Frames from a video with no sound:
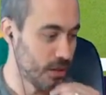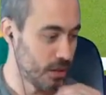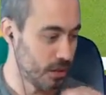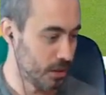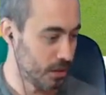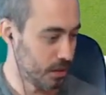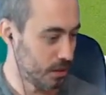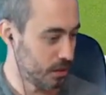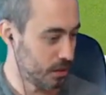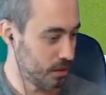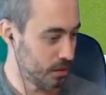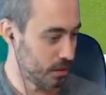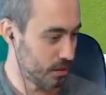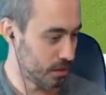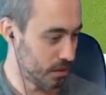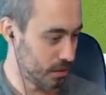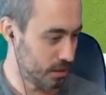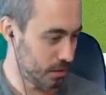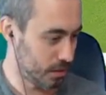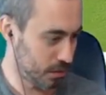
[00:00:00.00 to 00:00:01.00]

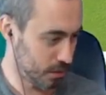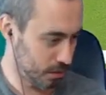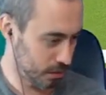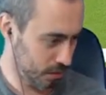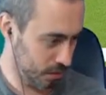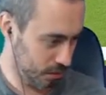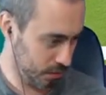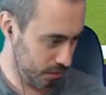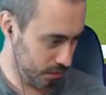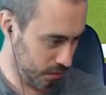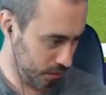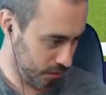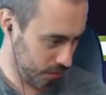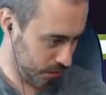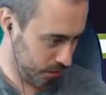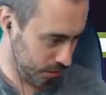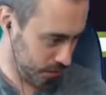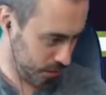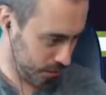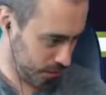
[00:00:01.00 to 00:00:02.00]

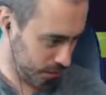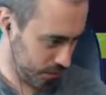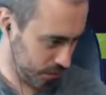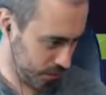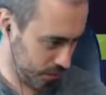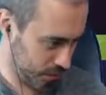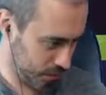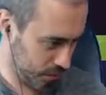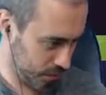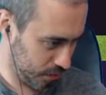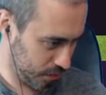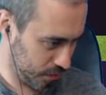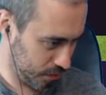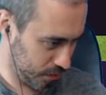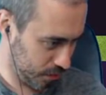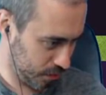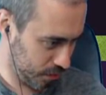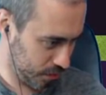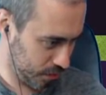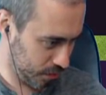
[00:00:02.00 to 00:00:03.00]

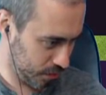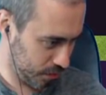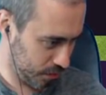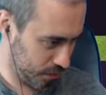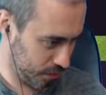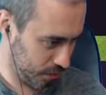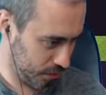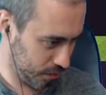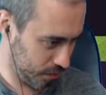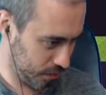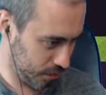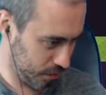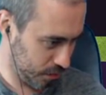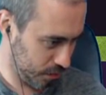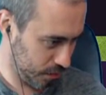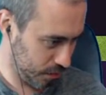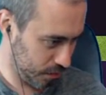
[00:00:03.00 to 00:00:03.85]
(silence)